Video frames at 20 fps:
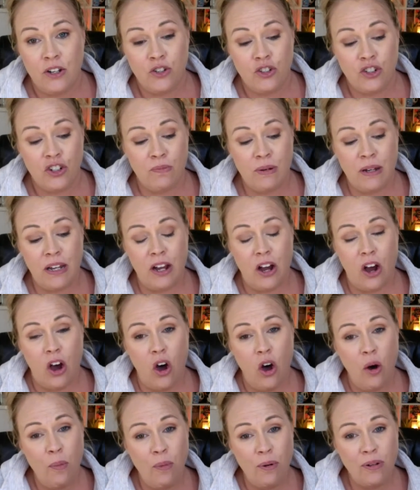should be
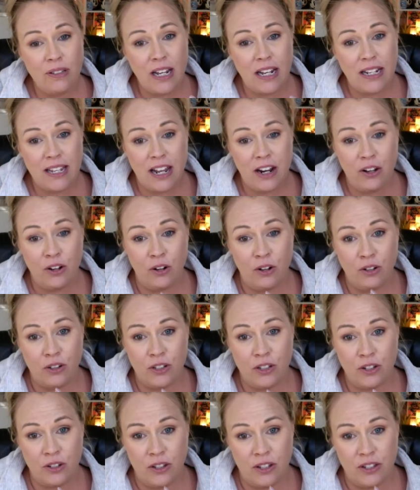almost identical
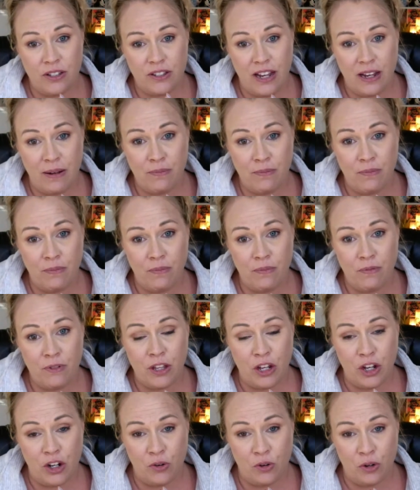to the same
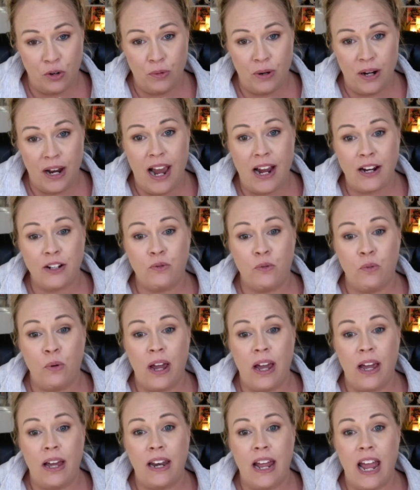that you're going to react
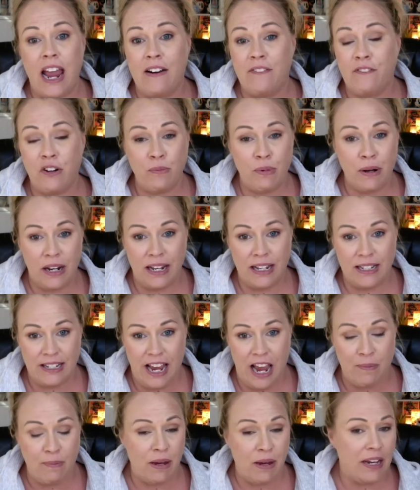when everybody is
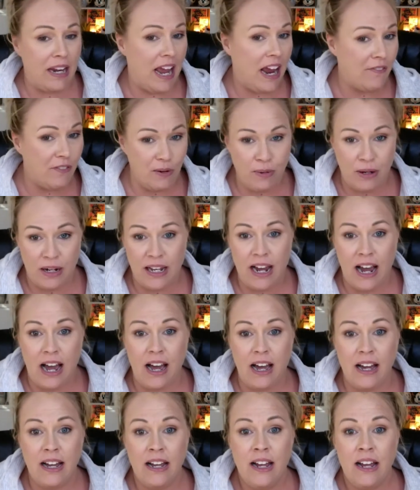happy and everybody
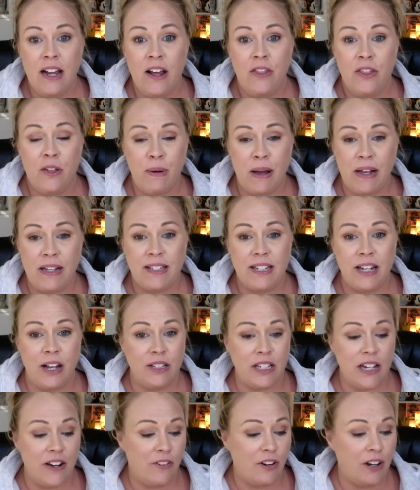got the best
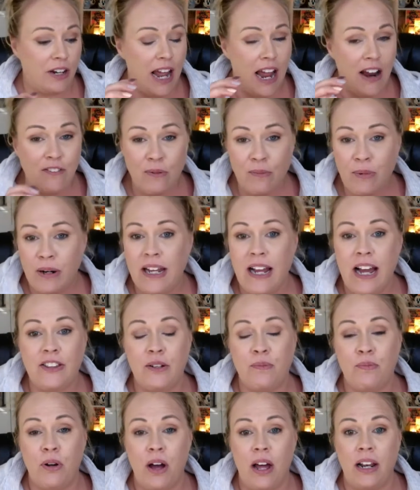sales ever and everybody got
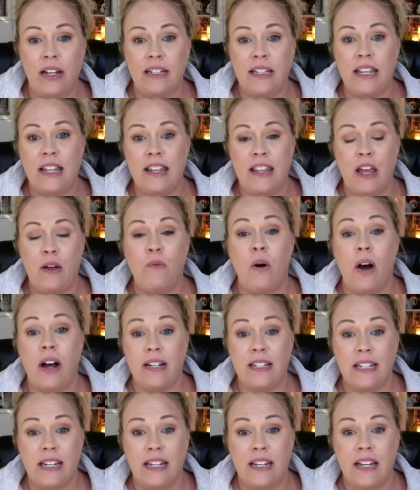the product that they
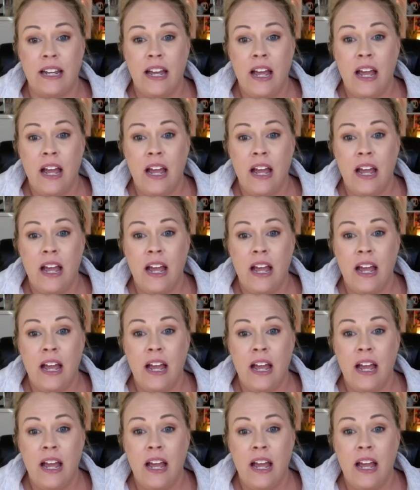wanted